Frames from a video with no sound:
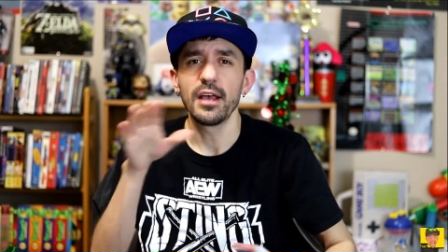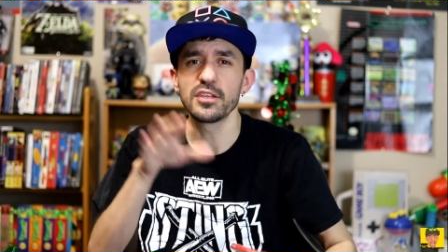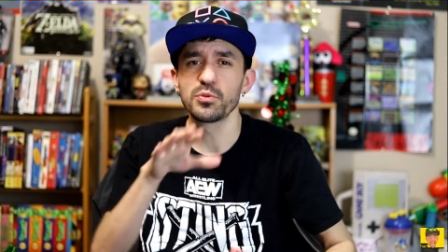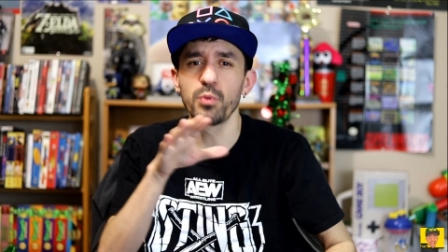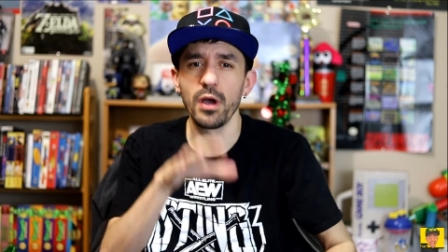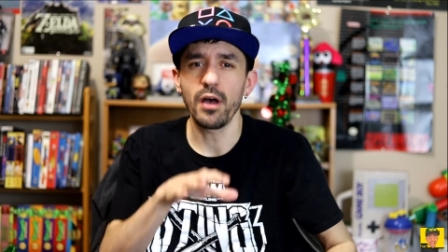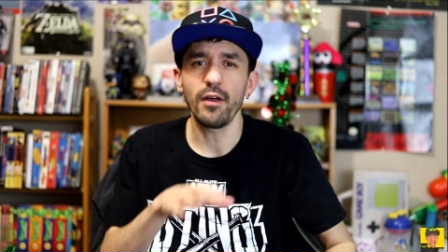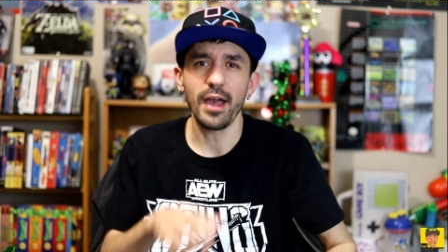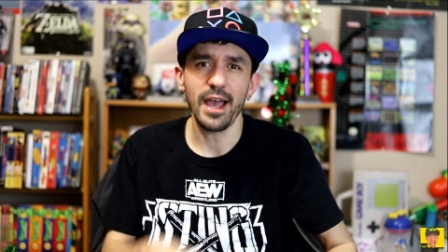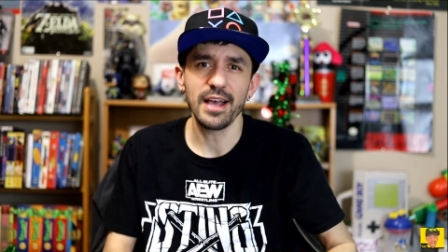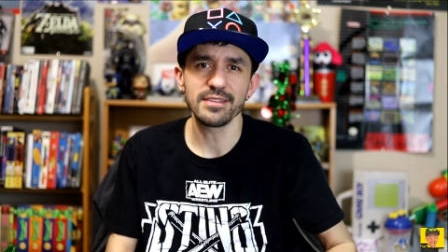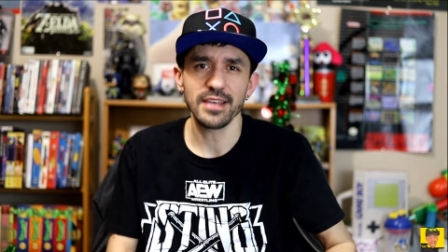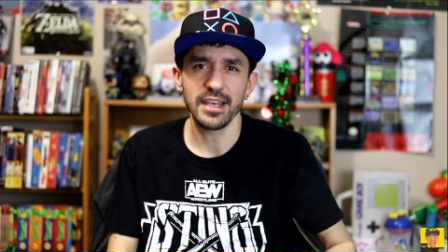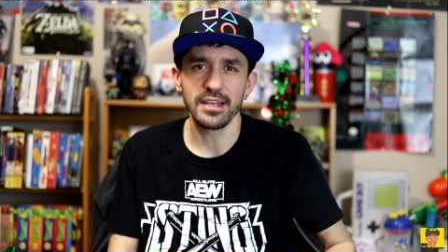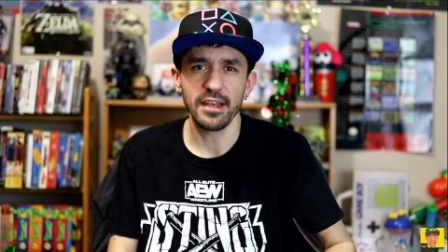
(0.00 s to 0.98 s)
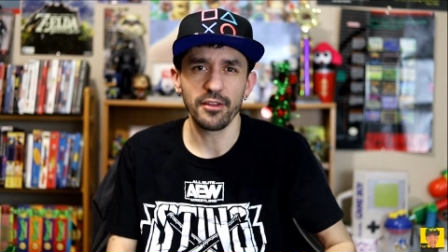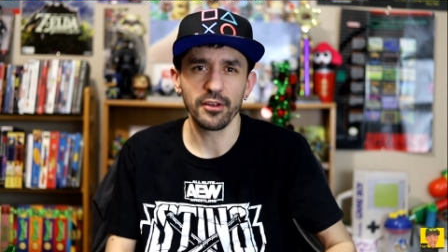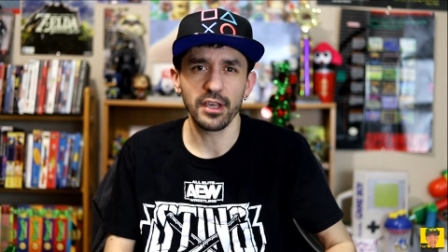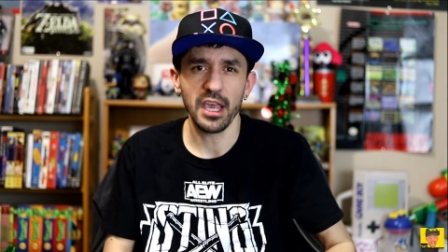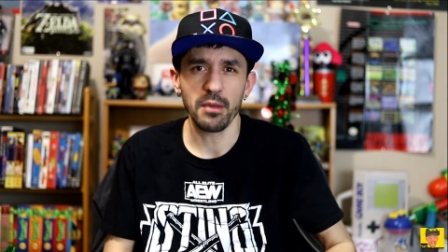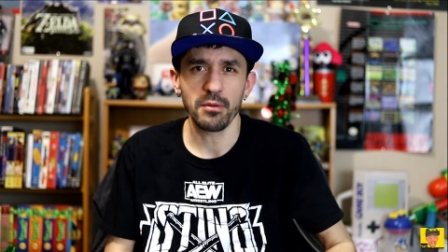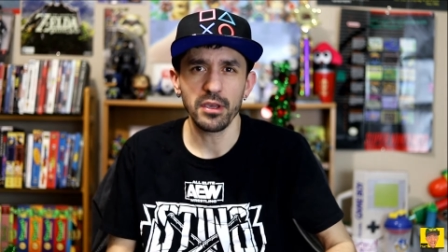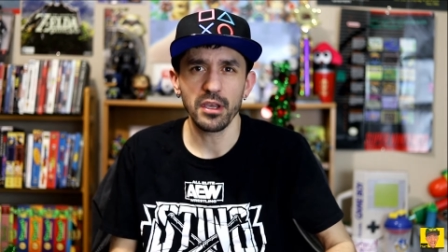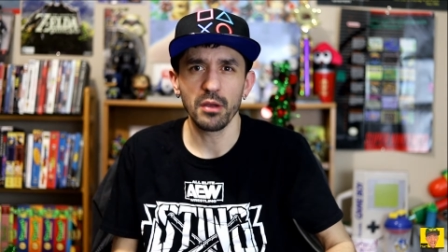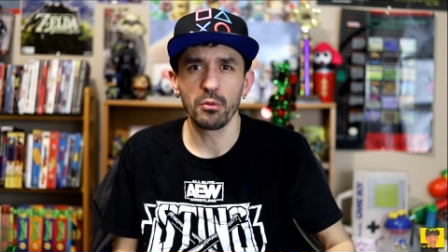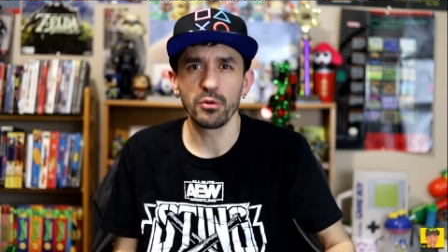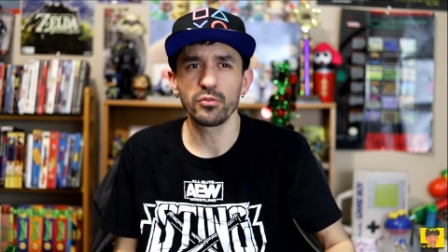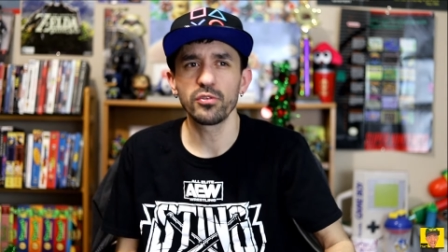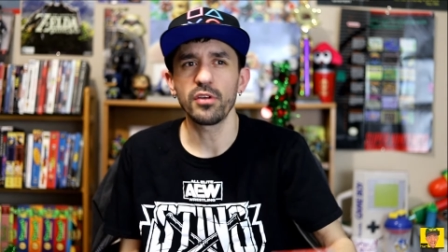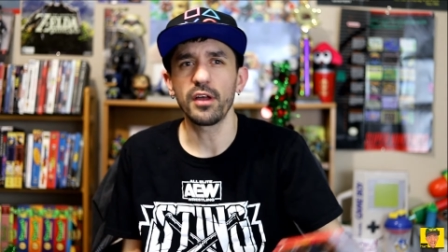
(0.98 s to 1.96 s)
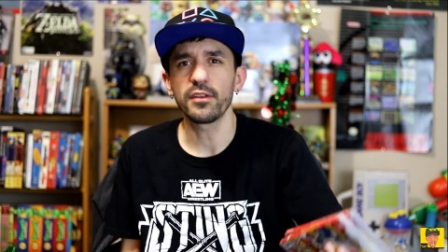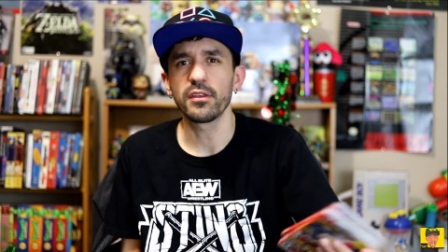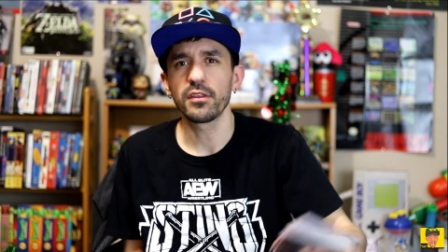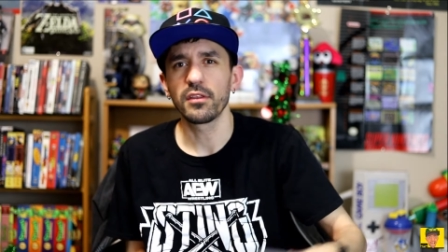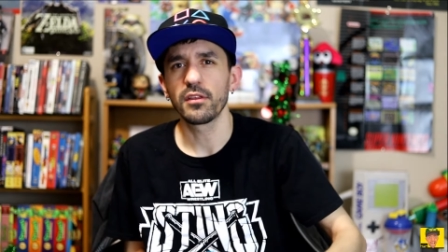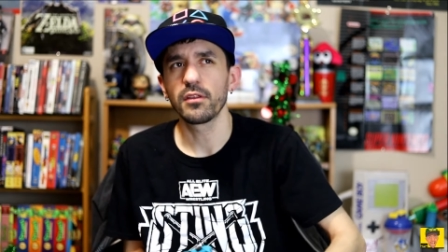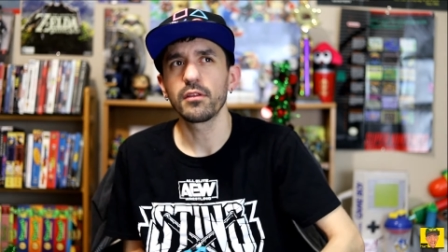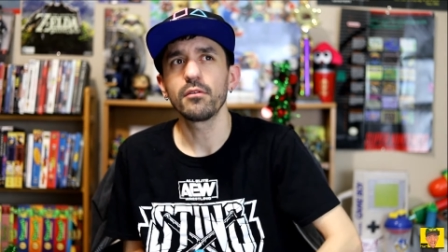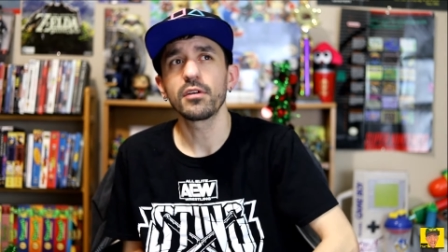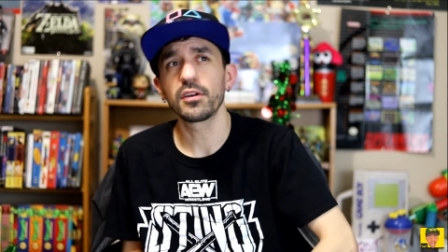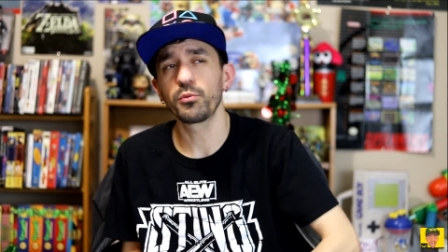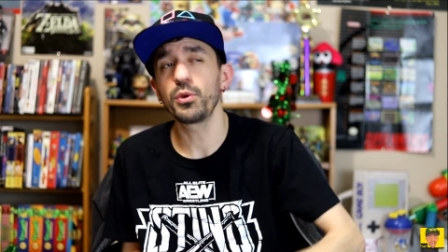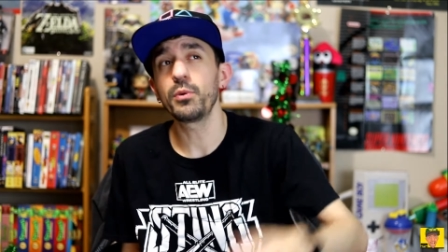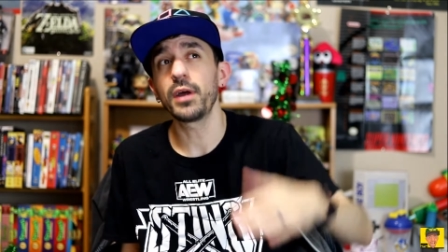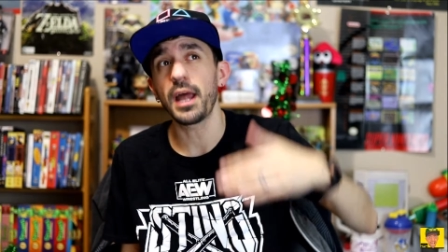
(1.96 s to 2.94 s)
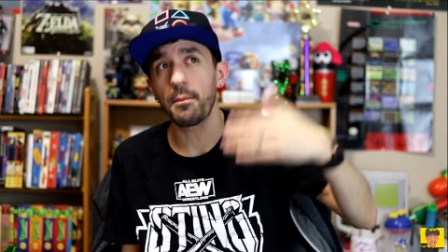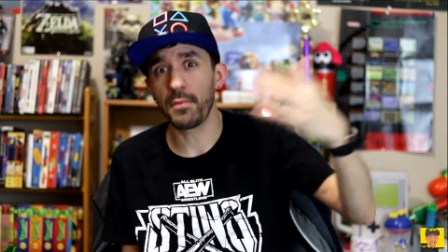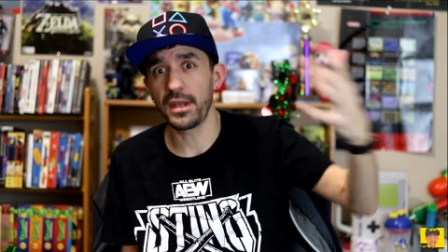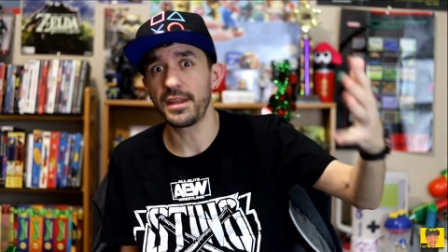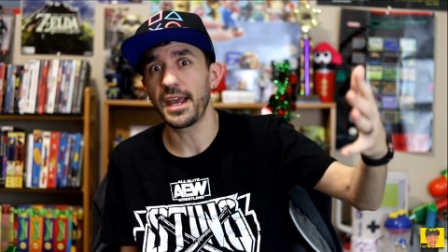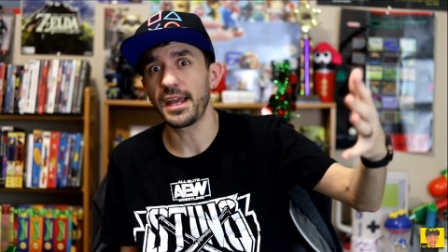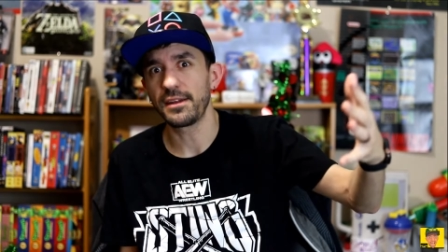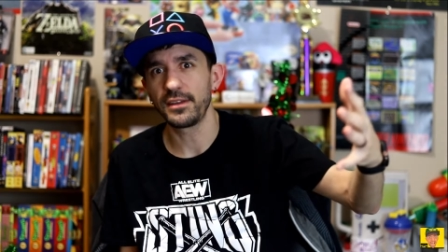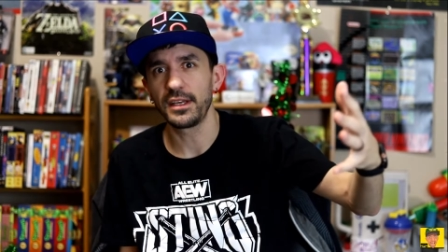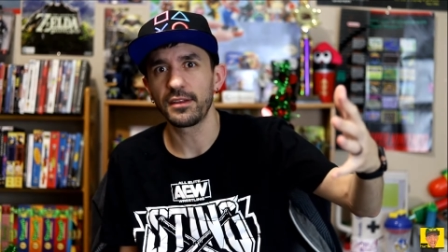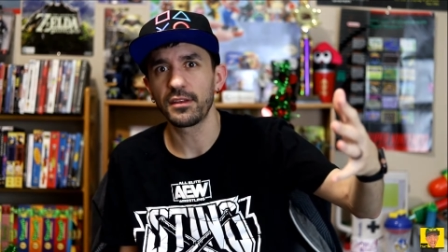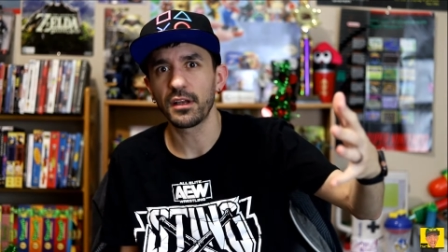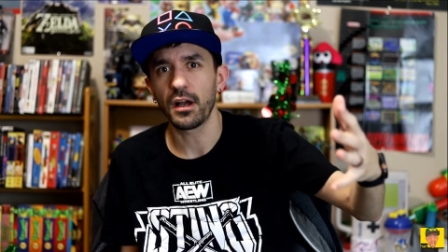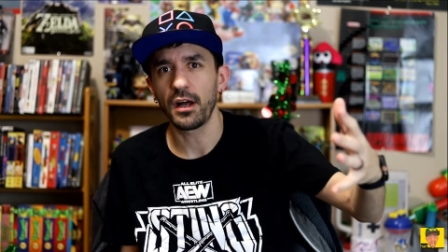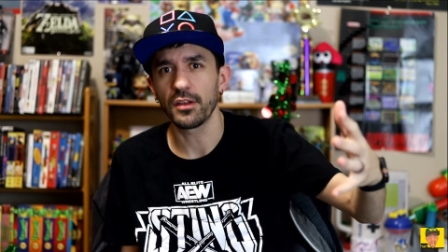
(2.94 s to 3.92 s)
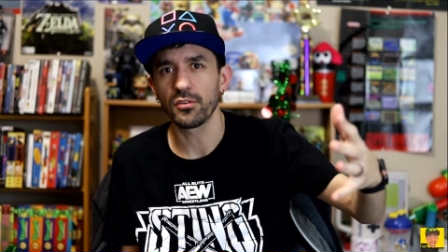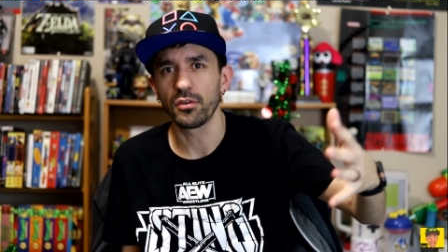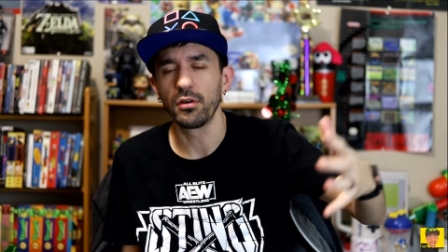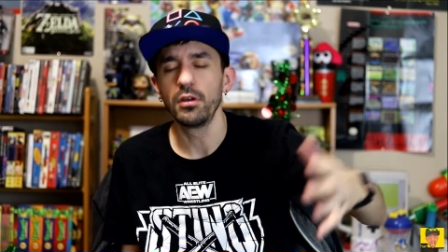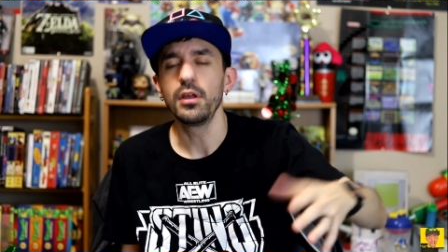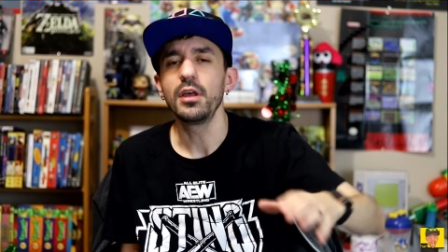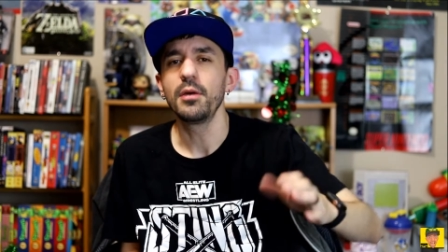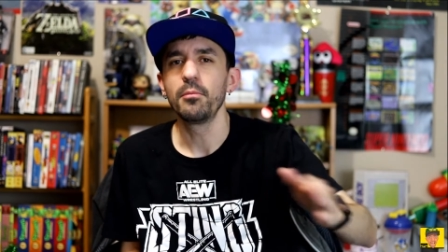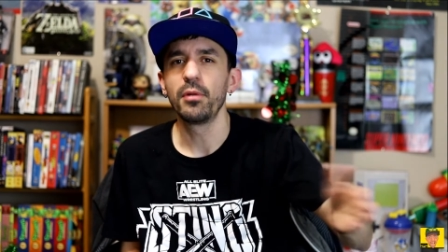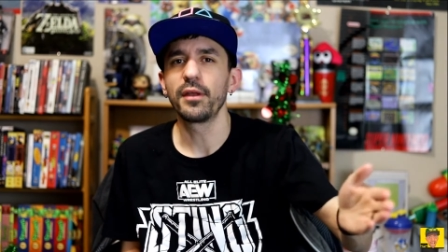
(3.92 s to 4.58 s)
as well as another game here, which was on because we went at midnight to get the console.